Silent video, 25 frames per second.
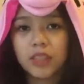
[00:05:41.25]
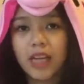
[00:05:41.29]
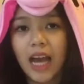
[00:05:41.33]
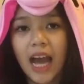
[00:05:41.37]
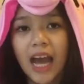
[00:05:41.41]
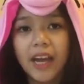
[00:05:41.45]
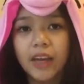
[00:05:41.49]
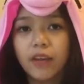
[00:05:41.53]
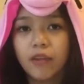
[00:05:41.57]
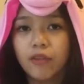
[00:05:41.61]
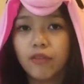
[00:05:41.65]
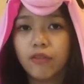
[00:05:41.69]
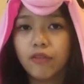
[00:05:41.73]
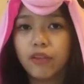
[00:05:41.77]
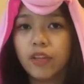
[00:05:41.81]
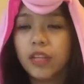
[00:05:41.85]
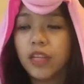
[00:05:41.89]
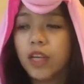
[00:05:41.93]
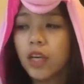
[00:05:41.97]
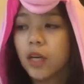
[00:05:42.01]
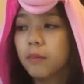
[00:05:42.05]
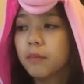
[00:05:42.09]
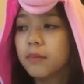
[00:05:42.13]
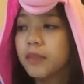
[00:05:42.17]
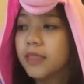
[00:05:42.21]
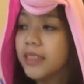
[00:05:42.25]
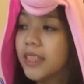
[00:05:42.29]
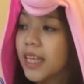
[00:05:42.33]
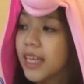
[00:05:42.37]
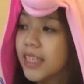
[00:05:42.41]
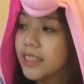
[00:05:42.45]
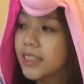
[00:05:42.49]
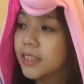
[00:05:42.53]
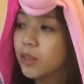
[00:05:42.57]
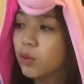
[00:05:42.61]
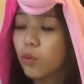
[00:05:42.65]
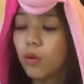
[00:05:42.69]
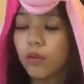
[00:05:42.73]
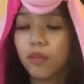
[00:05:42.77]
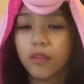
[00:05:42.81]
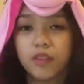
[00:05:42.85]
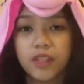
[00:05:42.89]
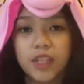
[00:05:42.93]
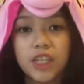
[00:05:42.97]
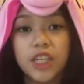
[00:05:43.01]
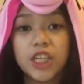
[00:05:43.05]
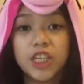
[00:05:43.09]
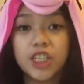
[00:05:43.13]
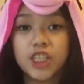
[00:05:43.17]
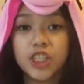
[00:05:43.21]
kind of really obsessed
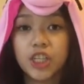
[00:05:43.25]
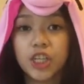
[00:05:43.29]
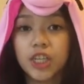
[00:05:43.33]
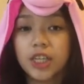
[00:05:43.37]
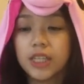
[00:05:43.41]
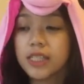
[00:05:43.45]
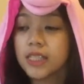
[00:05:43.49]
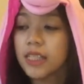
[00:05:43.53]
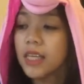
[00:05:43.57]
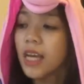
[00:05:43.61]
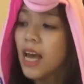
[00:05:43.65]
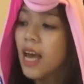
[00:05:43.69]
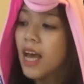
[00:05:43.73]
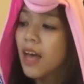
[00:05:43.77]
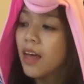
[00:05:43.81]
with t-shirts